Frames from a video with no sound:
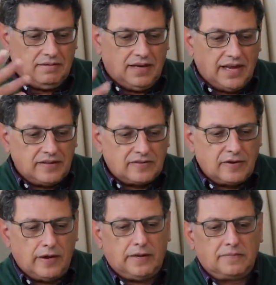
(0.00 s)

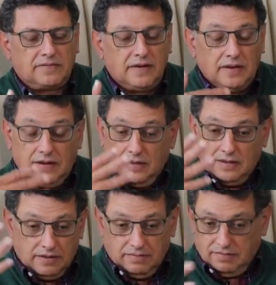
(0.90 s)
enzymes,
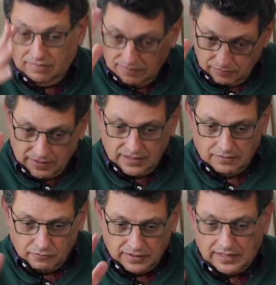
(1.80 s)

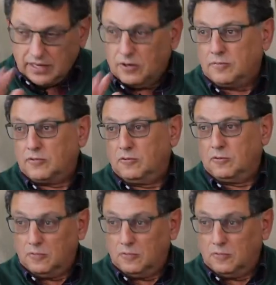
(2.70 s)
when they come to